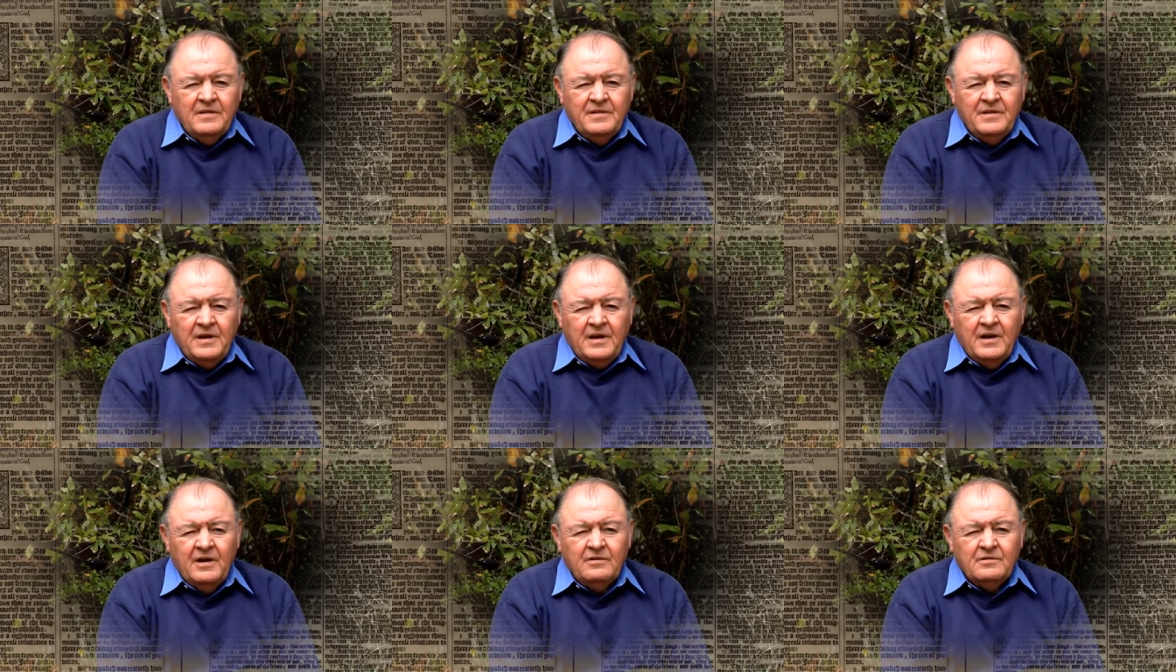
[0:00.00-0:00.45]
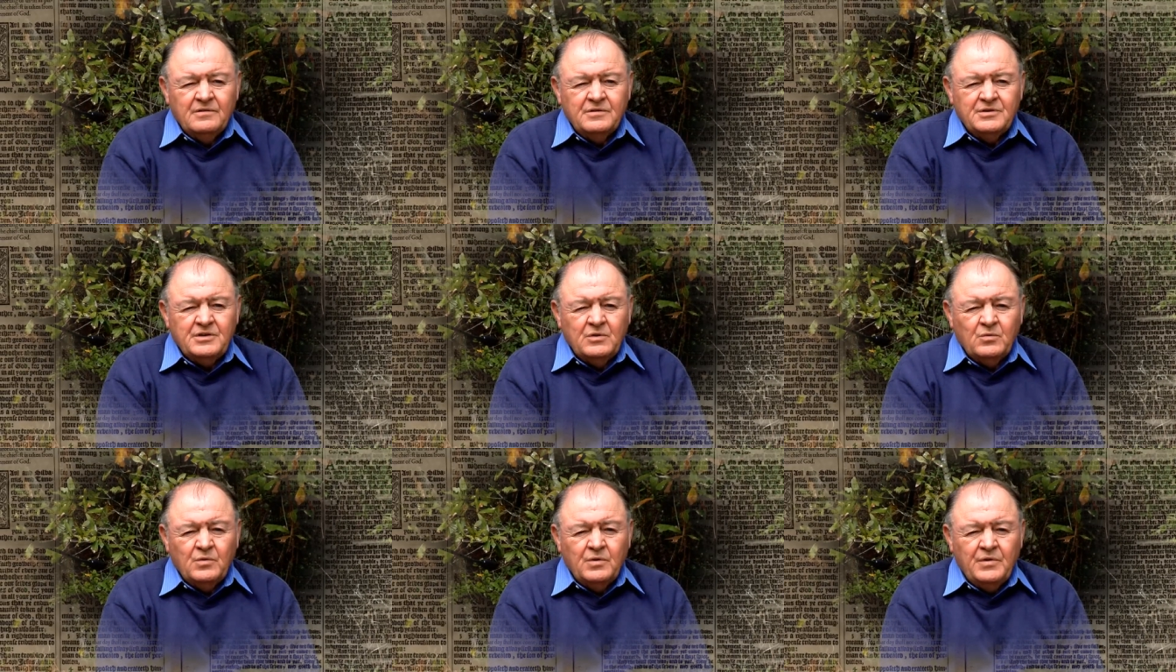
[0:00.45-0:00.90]

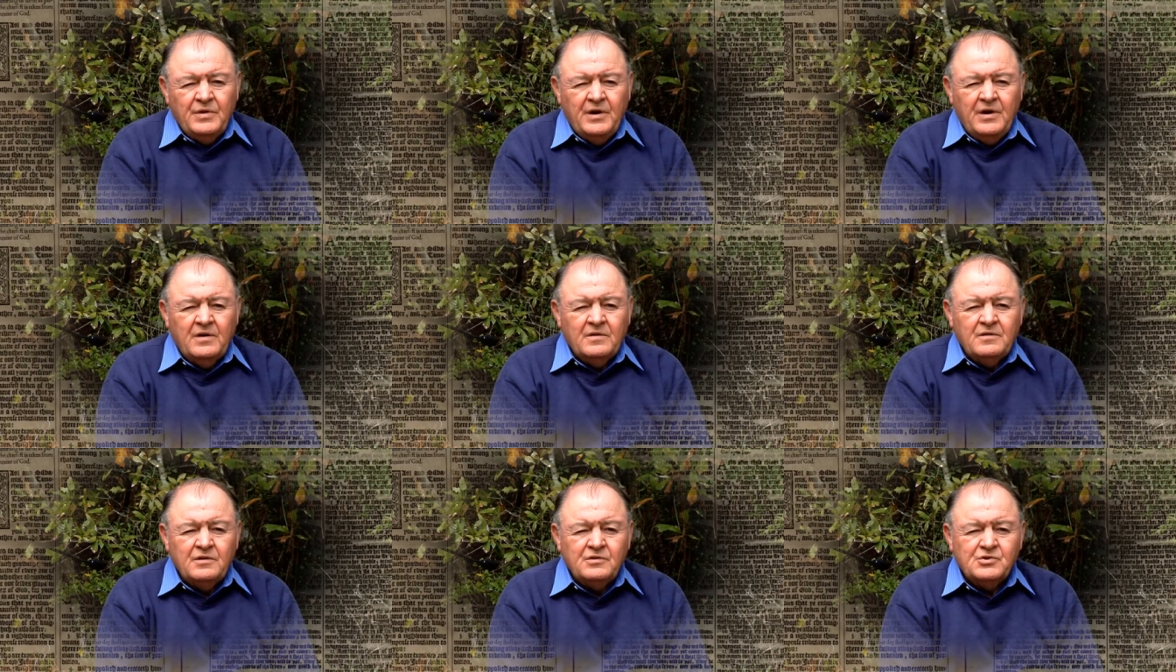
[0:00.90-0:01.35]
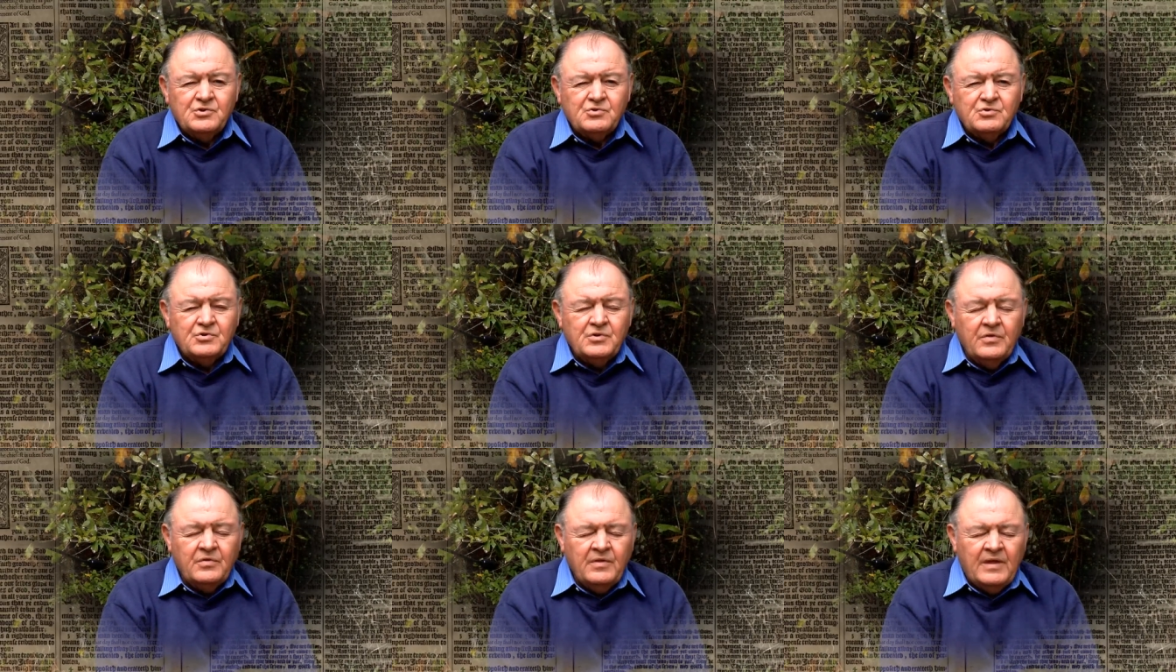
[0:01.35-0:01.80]
errors that were there
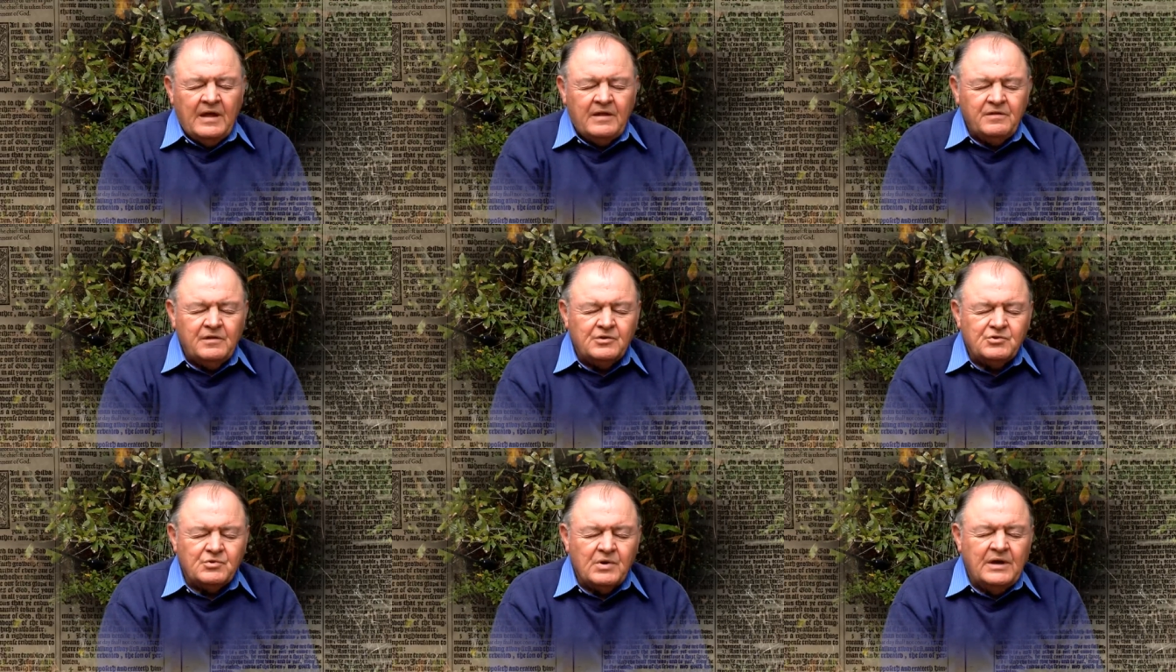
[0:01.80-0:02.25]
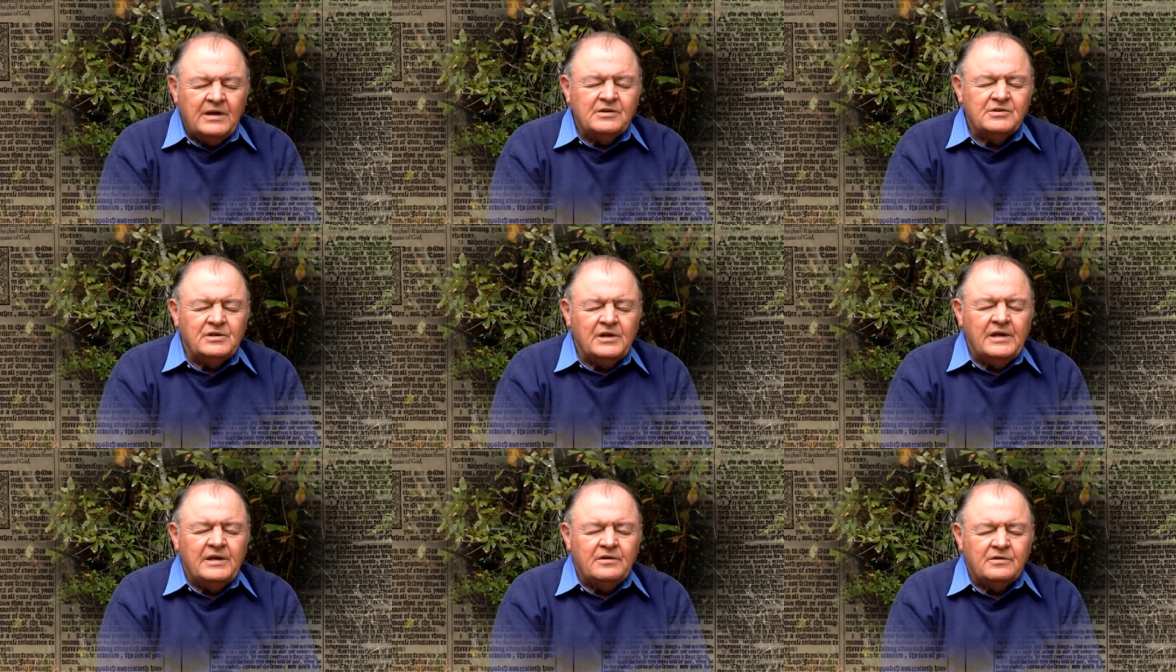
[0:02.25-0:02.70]
that the
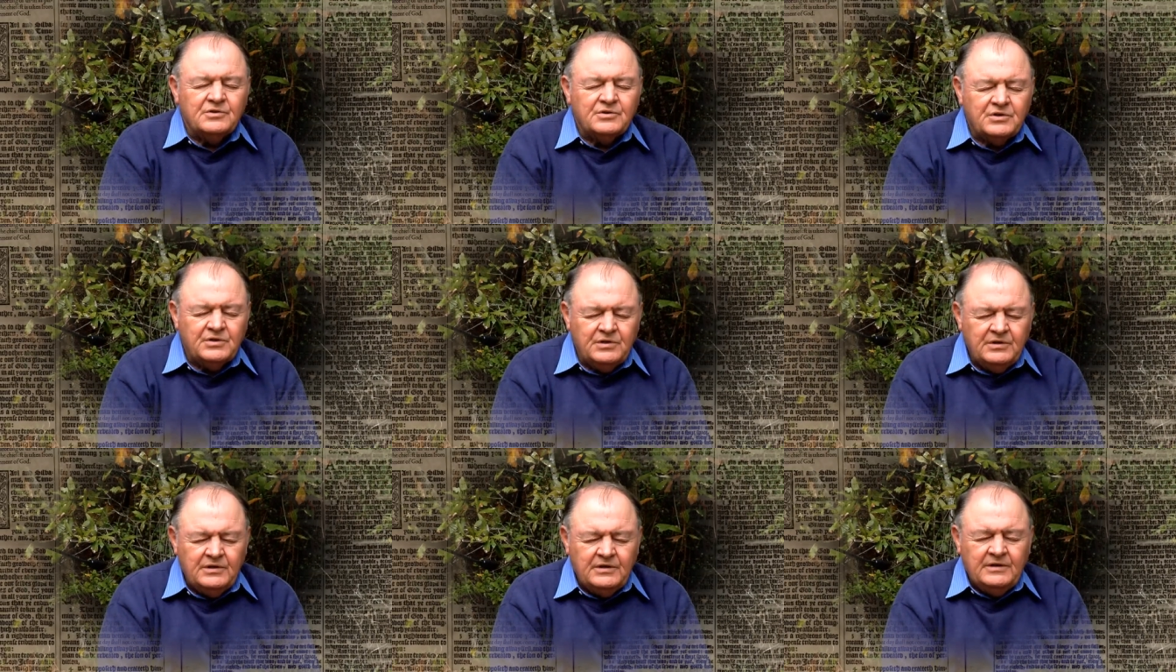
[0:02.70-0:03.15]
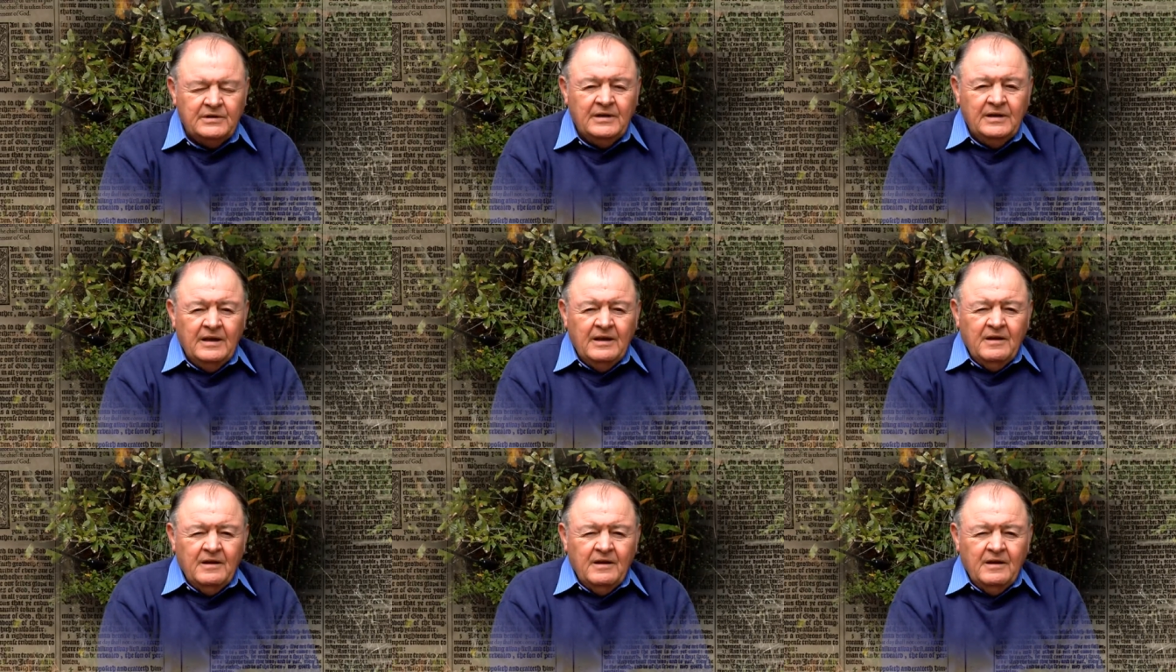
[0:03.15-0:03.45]
translators could